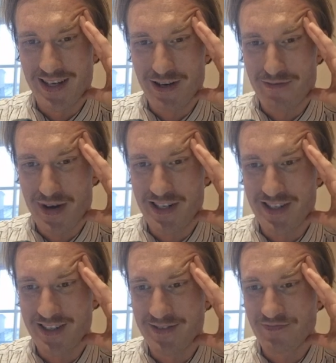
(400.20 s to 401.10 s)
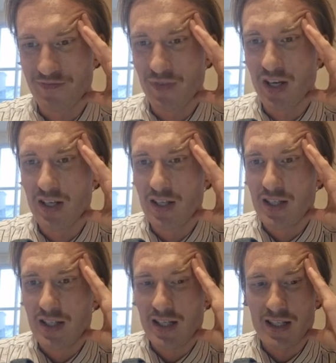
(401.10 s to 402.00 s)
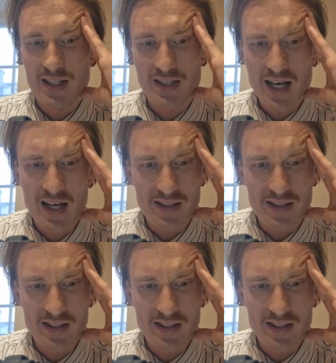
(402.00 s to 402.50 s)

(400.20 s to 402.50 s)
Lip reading: have mentioned. Yeah,